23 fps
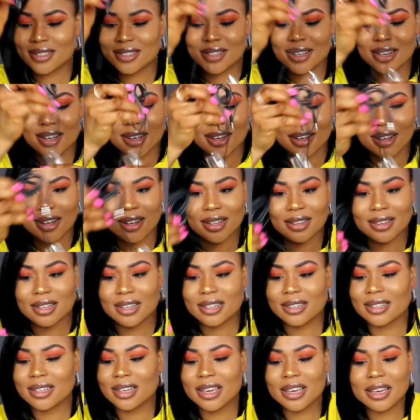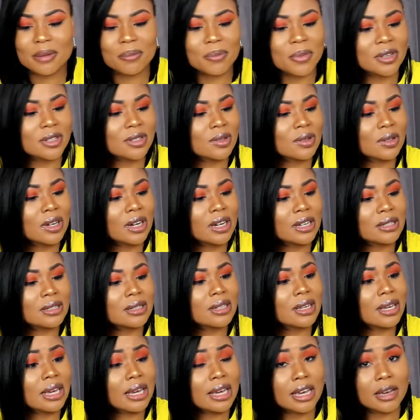The earpiece, you guys,
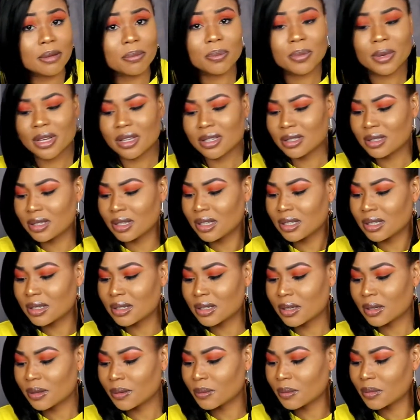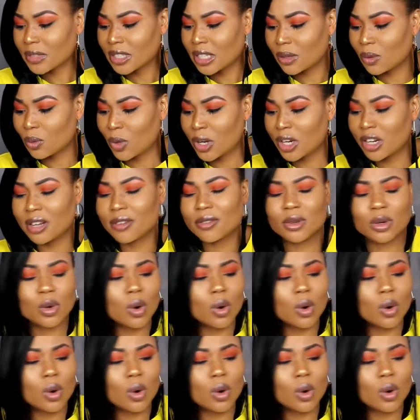the earpiece, it's when even